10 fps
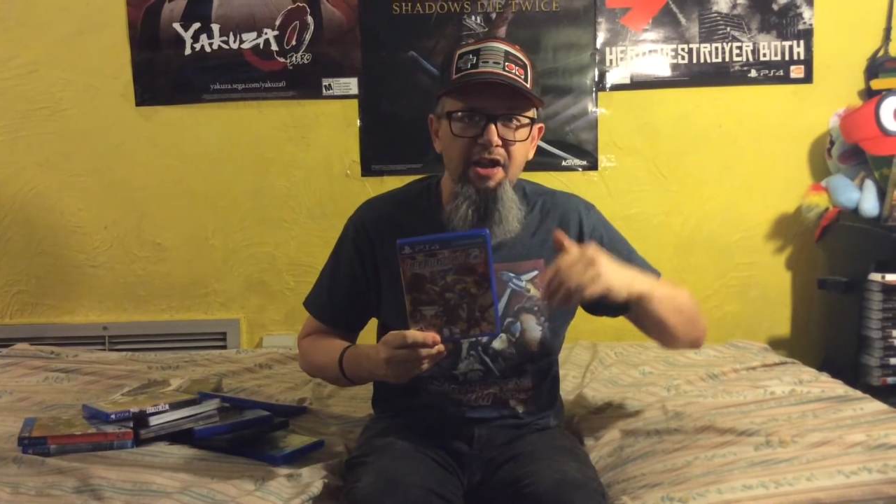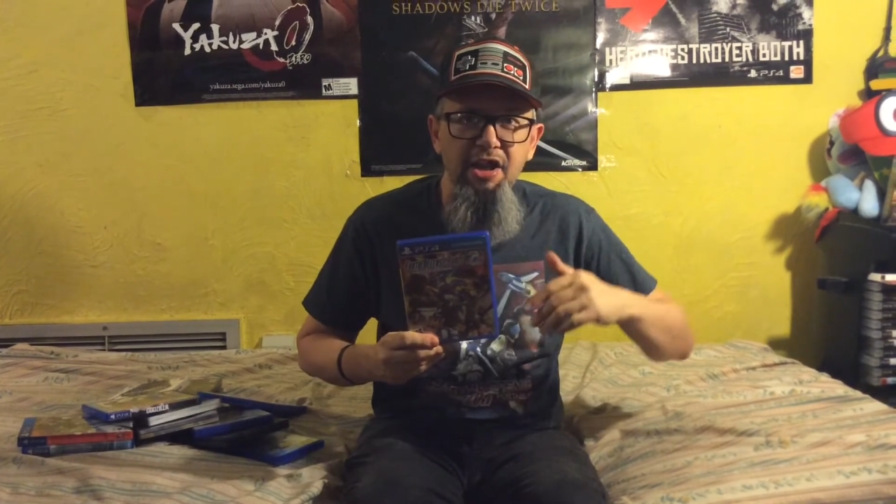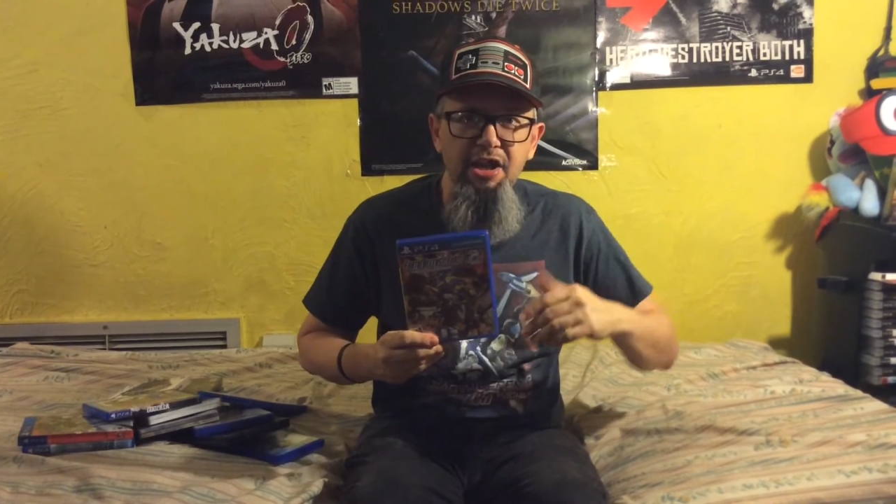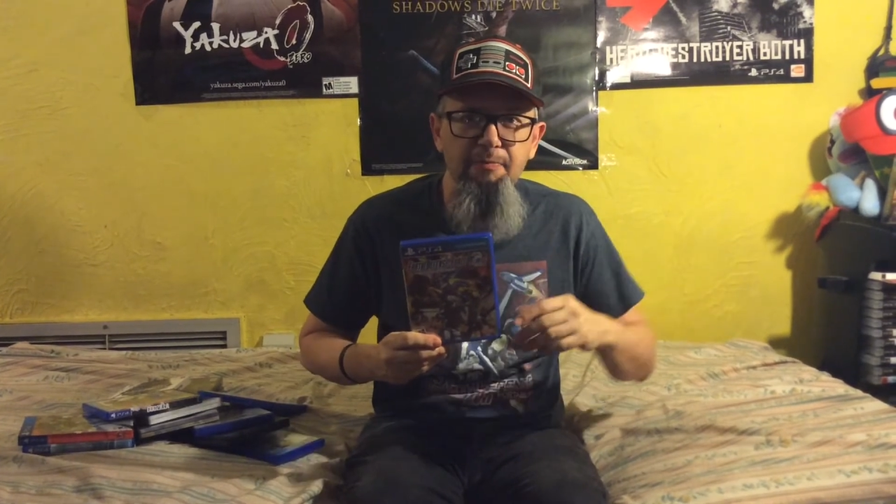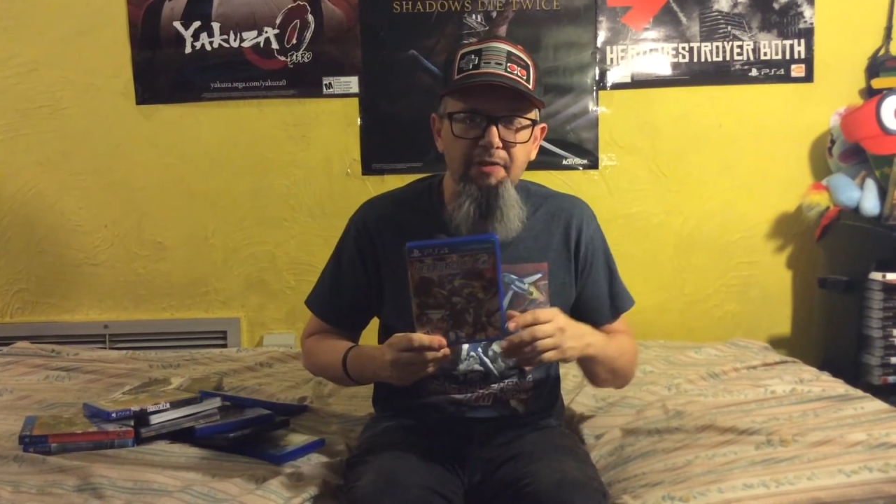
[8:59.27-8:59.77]

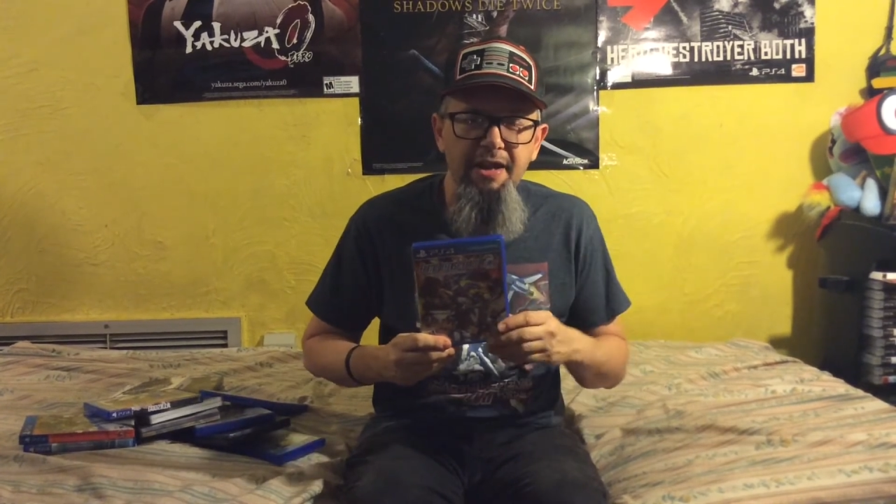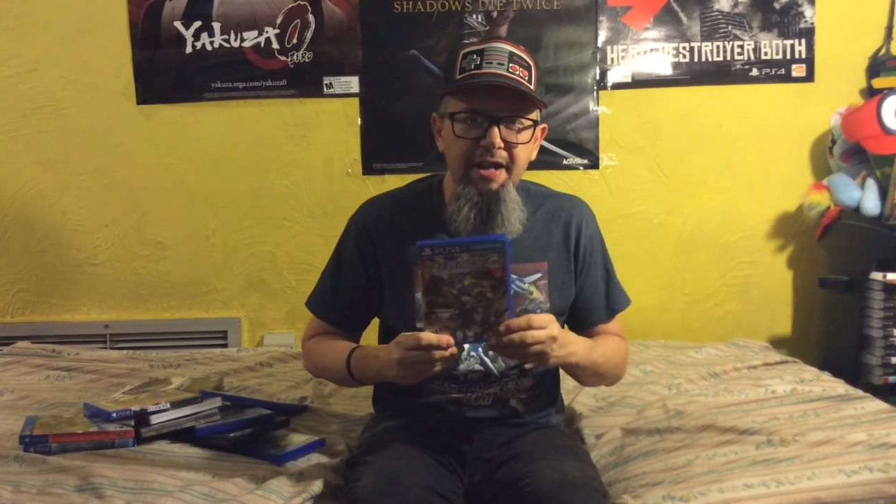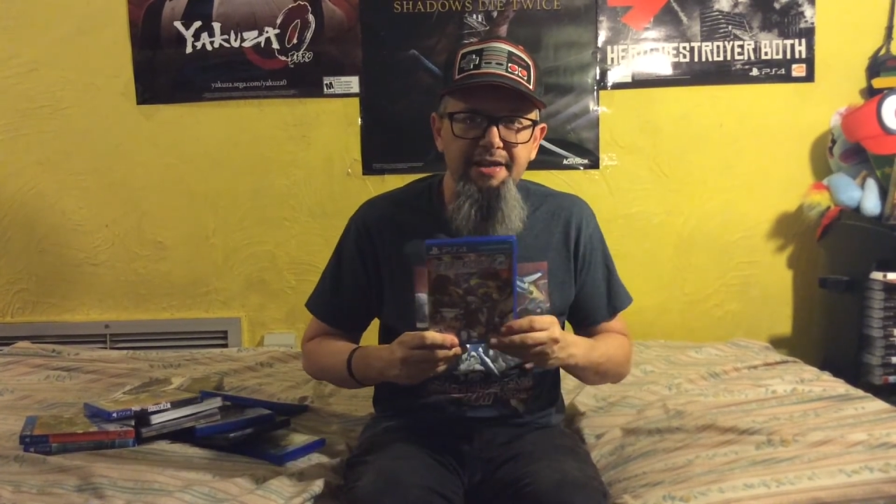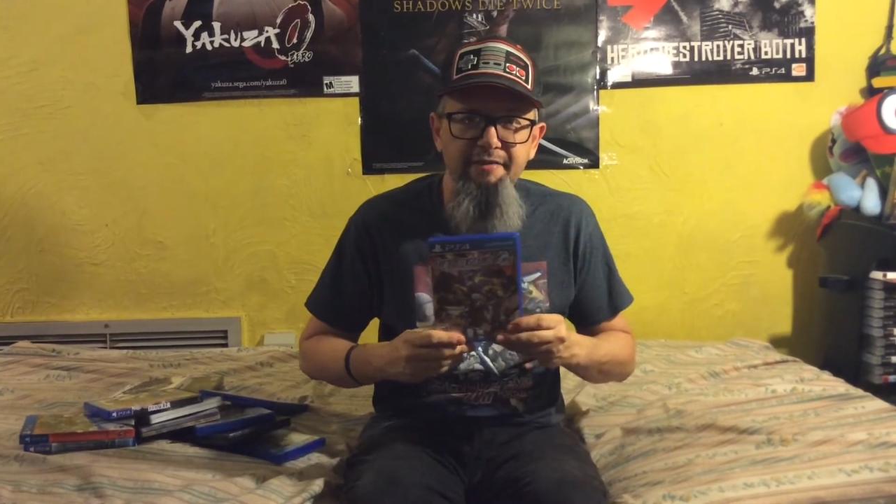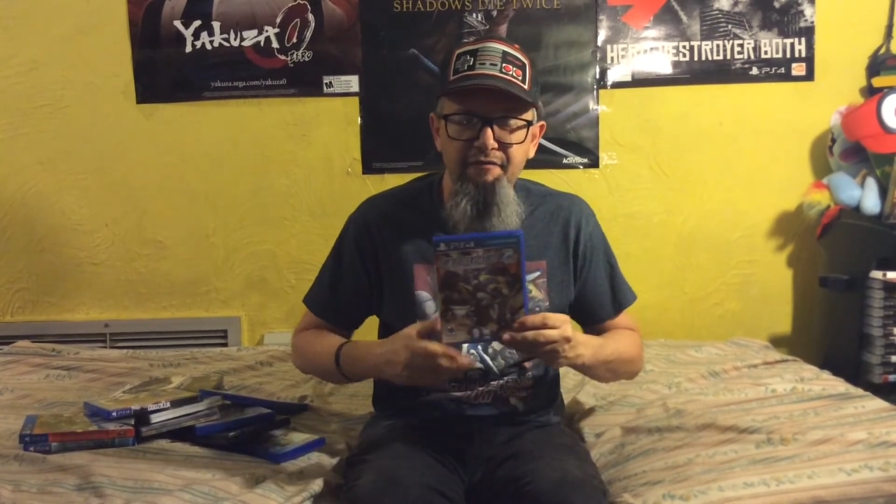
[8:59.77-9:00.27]
You can play
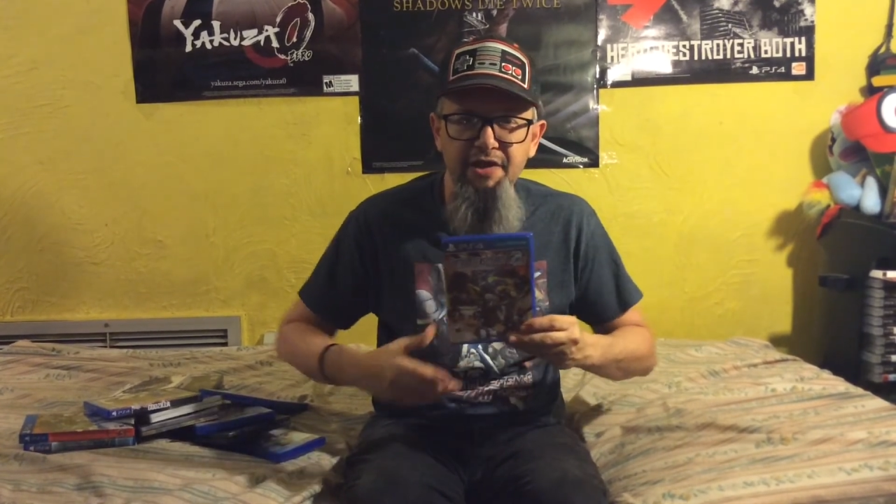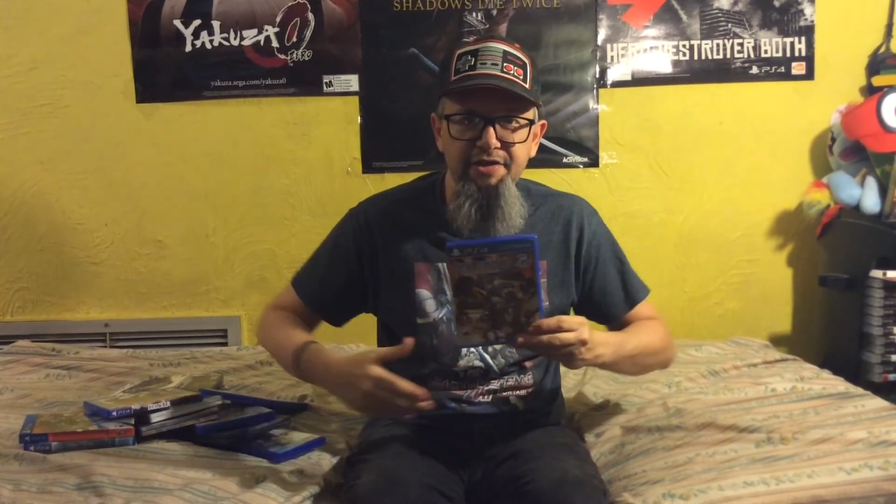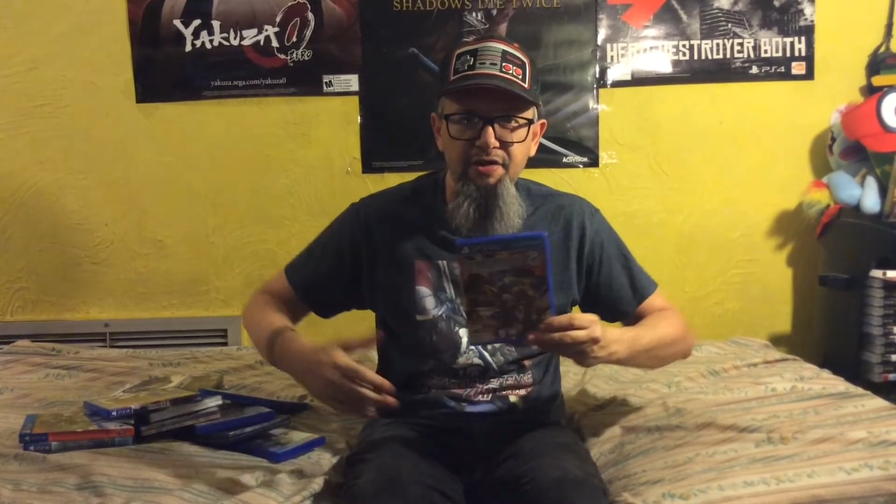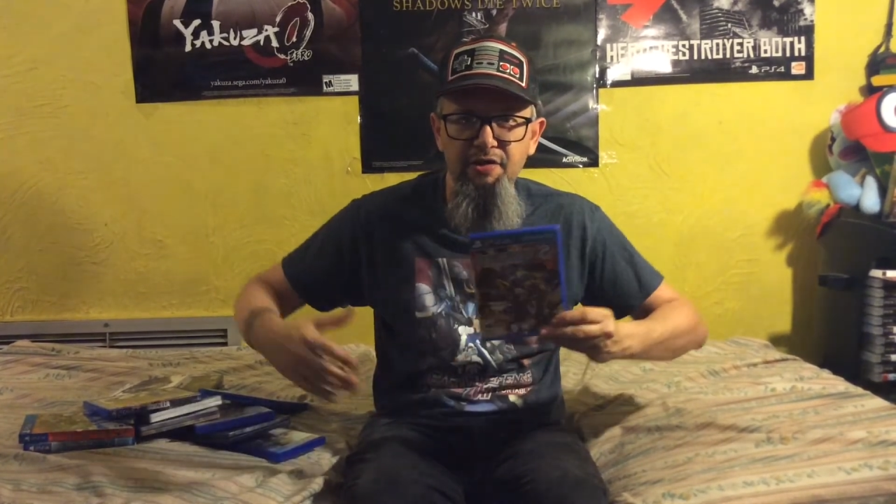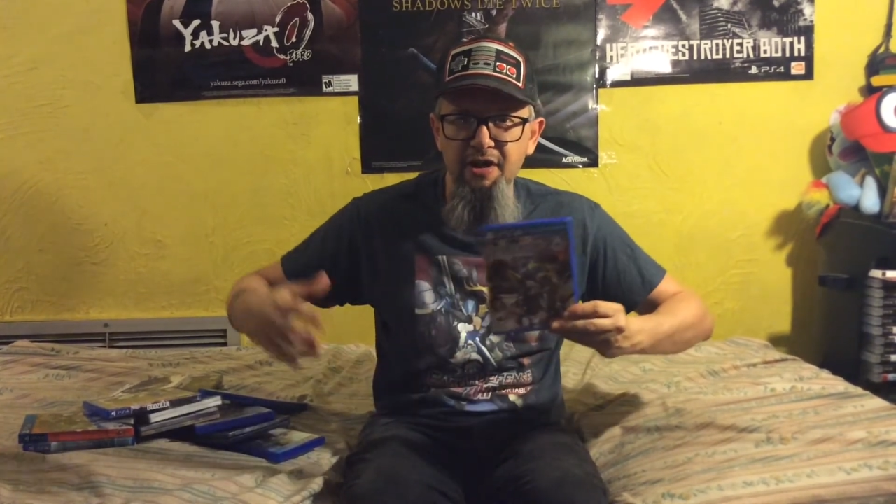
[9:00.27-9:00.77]
as a
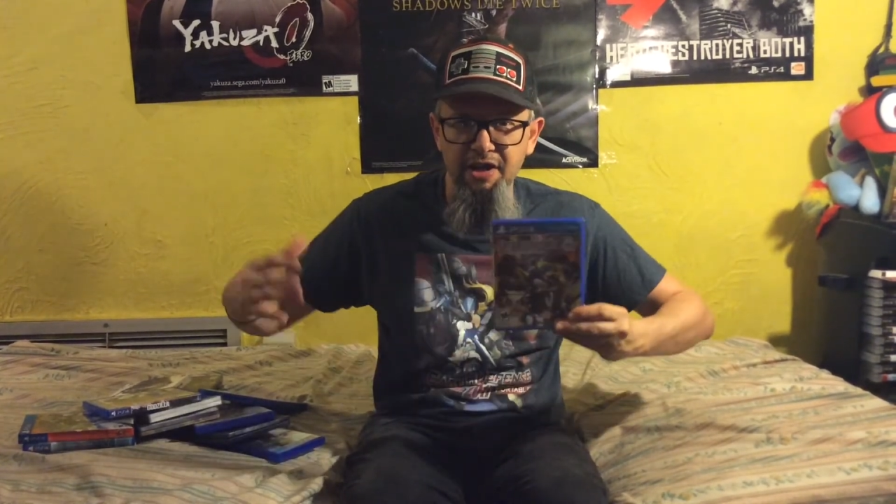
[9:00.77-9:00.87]
fencer.